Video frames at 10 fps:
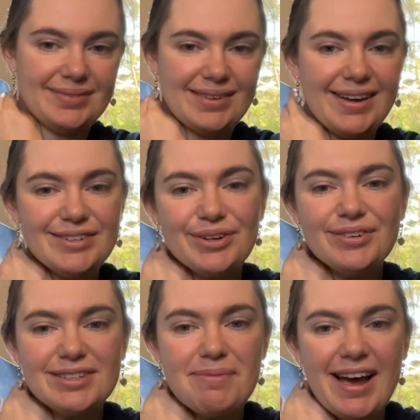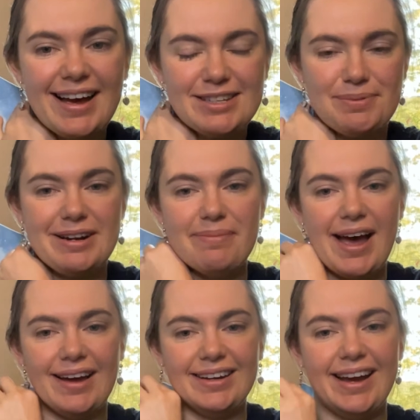I talked to my husband
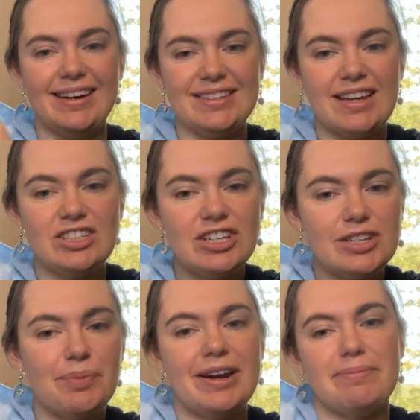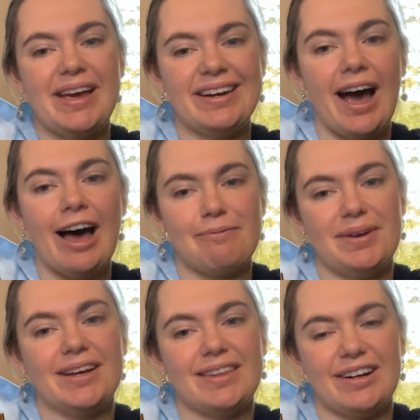about it and he said gingerbread men aren't
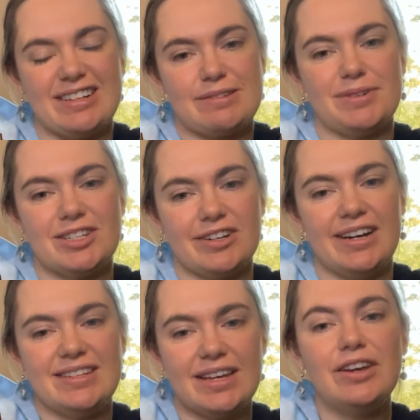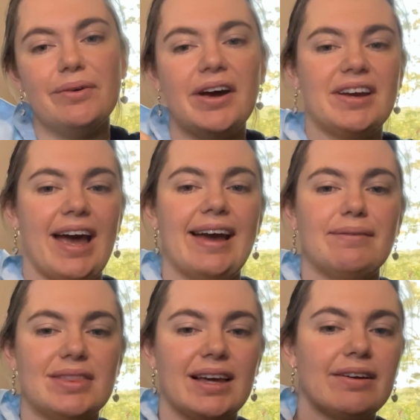bigger than Christmas trees. You're okay
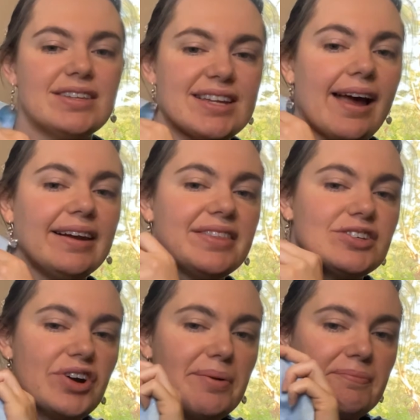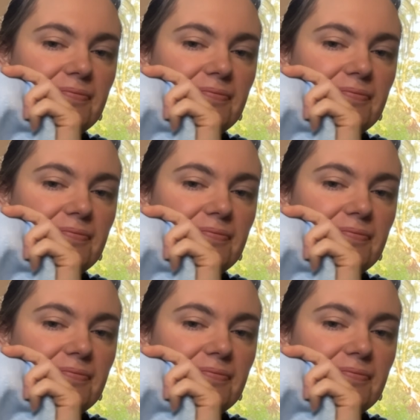with the scale of the drum.